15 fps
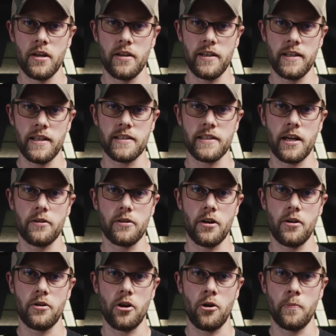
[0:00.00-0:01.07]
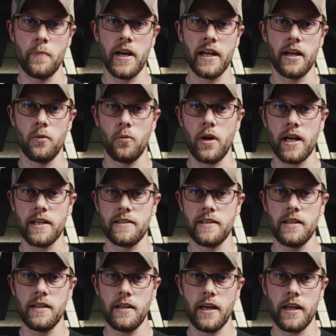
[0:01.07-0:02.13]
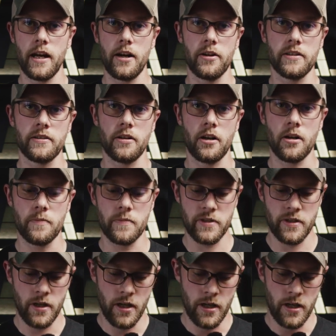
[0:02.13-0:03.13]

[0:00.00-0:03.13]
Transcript: the discount code OmegaYT at Herrington Arms